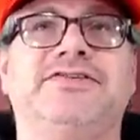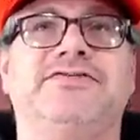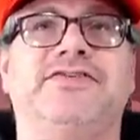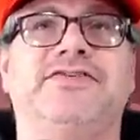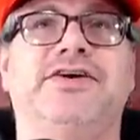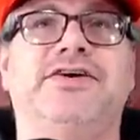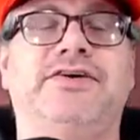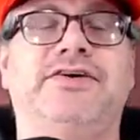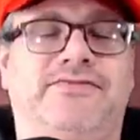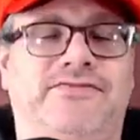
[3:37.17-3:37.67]
It's
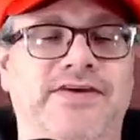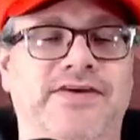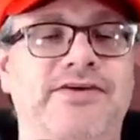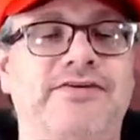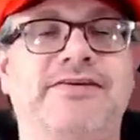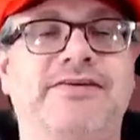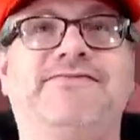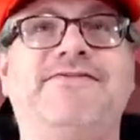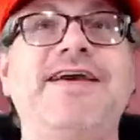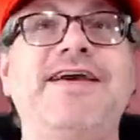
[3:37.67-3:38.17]
very,
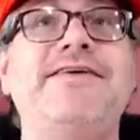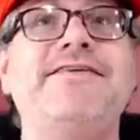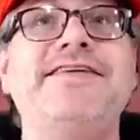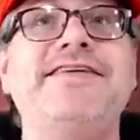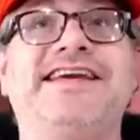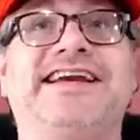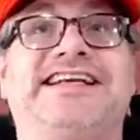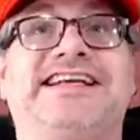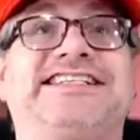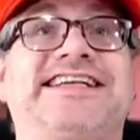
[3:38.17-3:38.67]
very,
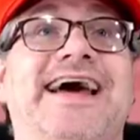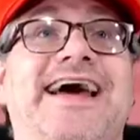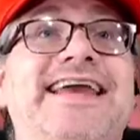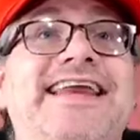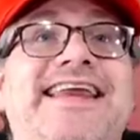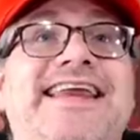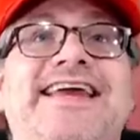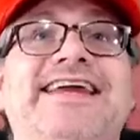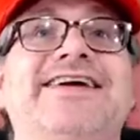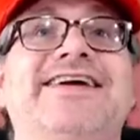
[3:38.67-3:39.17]
very
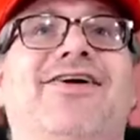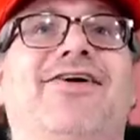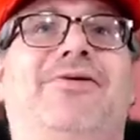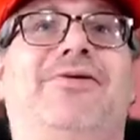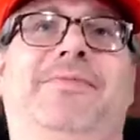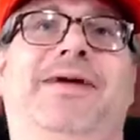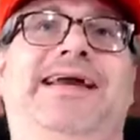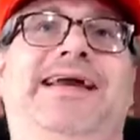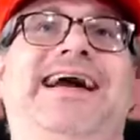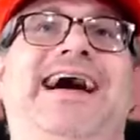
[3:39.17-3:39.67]
exciting.
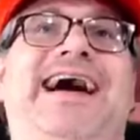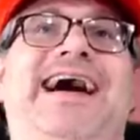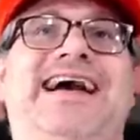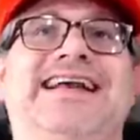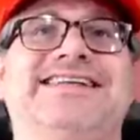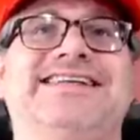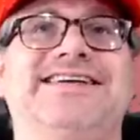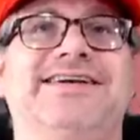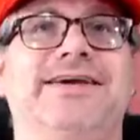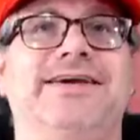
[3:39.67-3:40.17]
Oh my
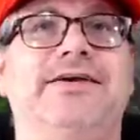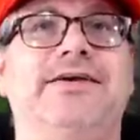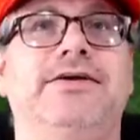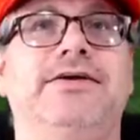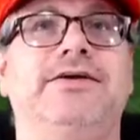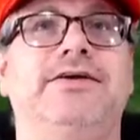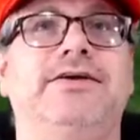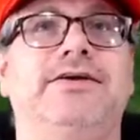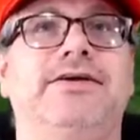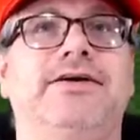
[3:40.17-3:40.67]
gosh.
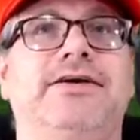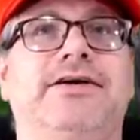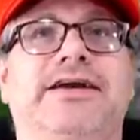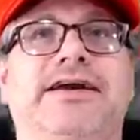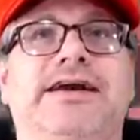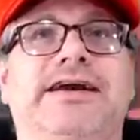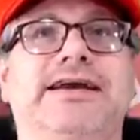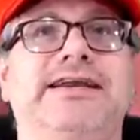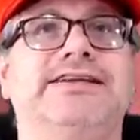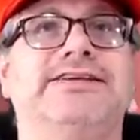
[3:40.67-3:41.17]
All
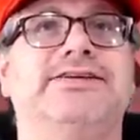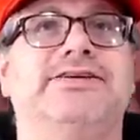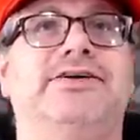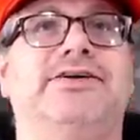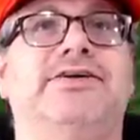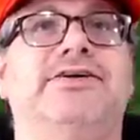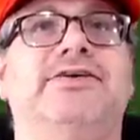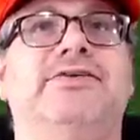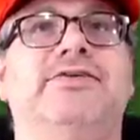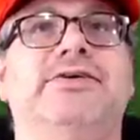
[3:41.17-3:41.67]
right,
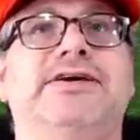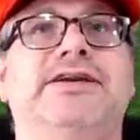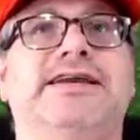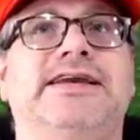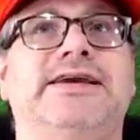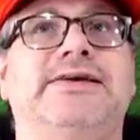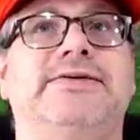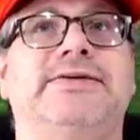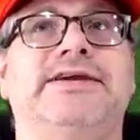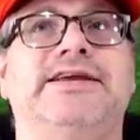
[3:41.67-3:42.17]
so we're
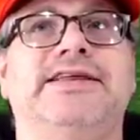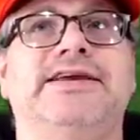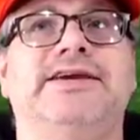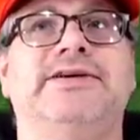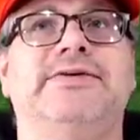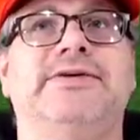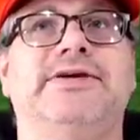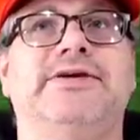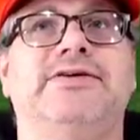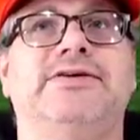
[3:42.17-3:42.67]
gonna get rid of
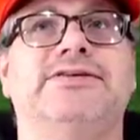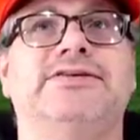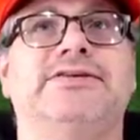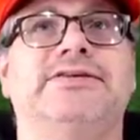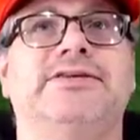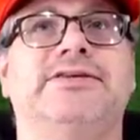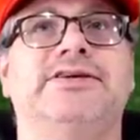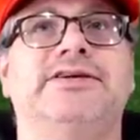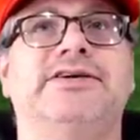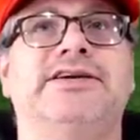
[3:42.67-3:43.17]
there we go.
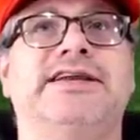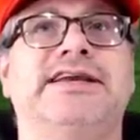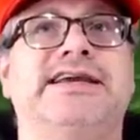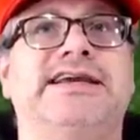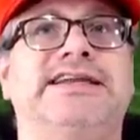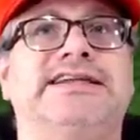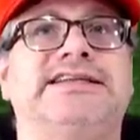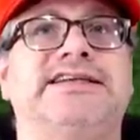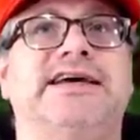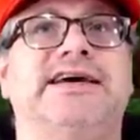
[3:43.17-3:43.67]
So they're gonna
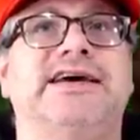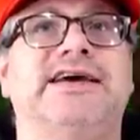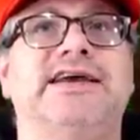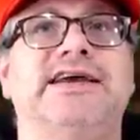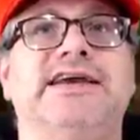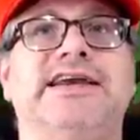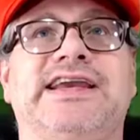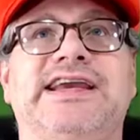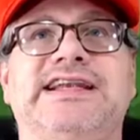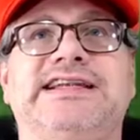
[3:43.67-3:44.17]
get uh,
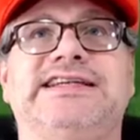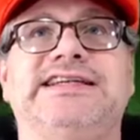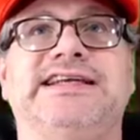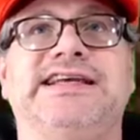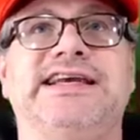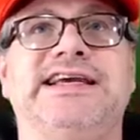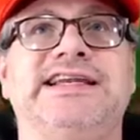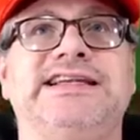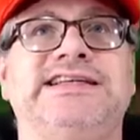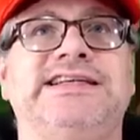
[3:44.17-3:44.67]

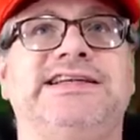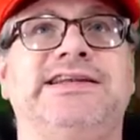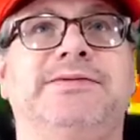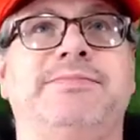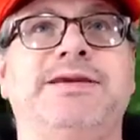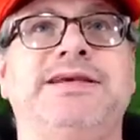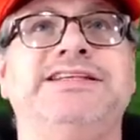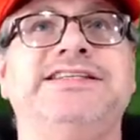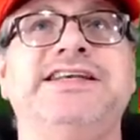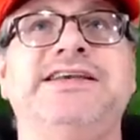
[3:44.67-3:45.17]
get getting to
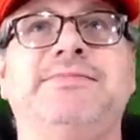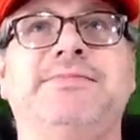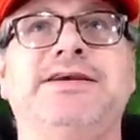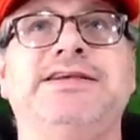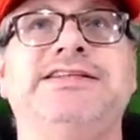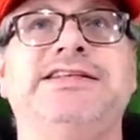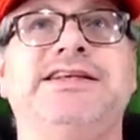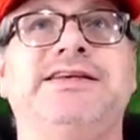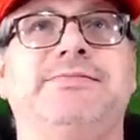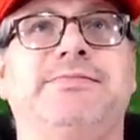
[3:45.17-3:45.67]
the busy,
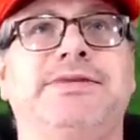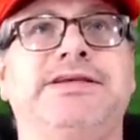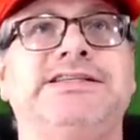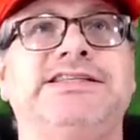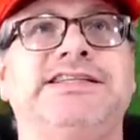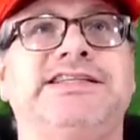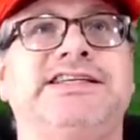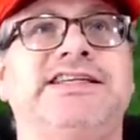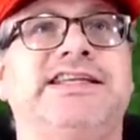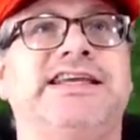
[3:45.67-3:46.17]
busy,
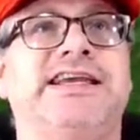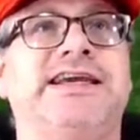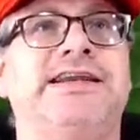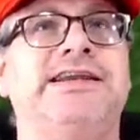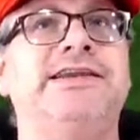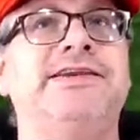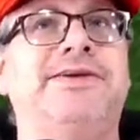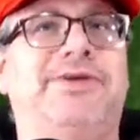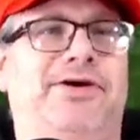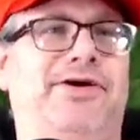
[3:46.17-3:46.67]
busy to the getting.